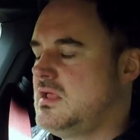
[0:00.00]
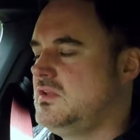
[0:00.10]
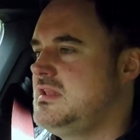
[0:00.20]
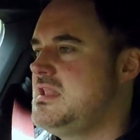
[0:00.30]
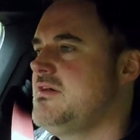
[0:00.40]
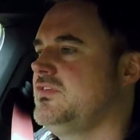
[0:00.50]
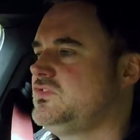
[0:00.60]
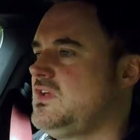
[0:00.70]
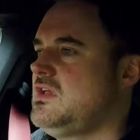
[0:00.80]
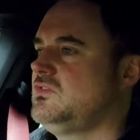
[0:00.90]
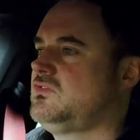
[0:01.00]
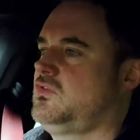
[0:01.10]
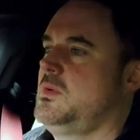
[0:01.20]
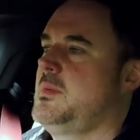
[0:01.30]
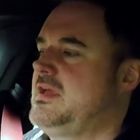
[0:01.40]
never ceases
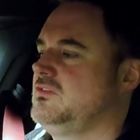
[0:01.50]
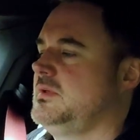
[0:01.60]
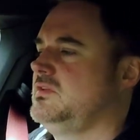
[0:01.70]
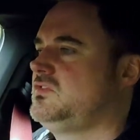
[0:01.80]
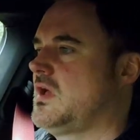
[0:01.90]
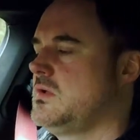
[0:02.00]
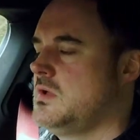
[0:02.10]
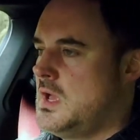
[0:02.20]
to amaze me. So